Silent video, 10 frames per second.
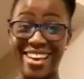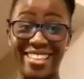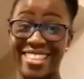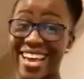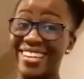
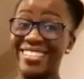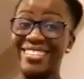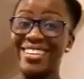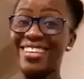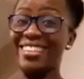Then
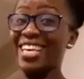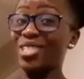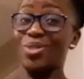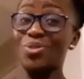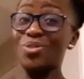
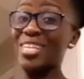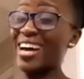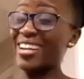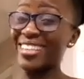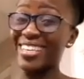ensued
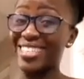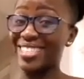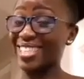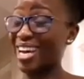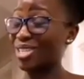another
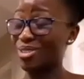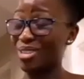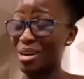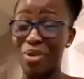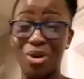discussion
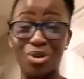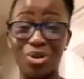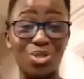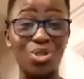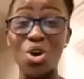
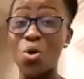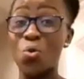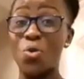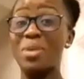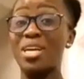about
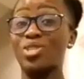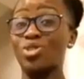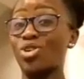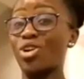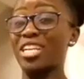women's
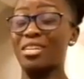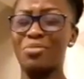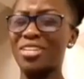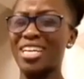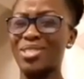role in
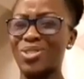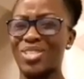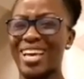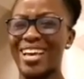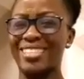modern
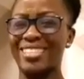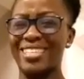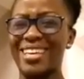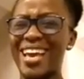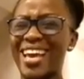
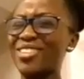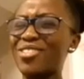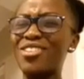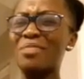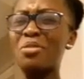society, and
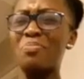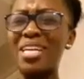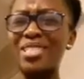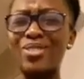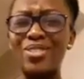Honorable
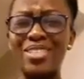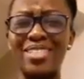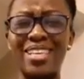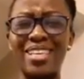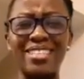Benson
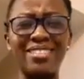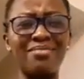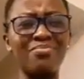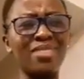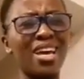said,
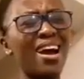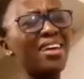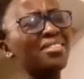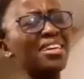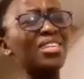
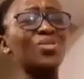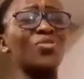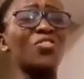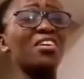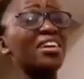I think it's
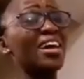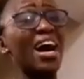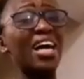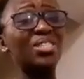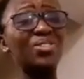very
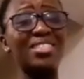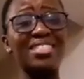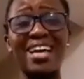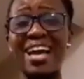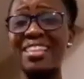hard to
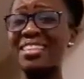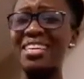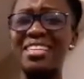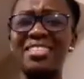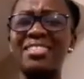deny that
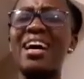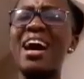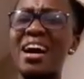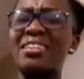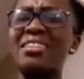there is
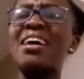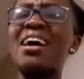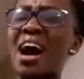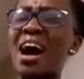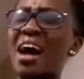an
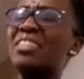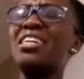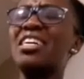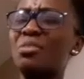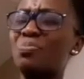
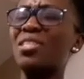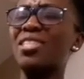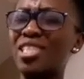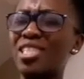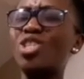
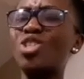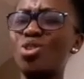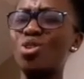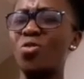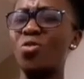
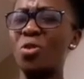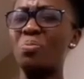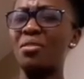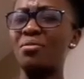underrepresentation of women,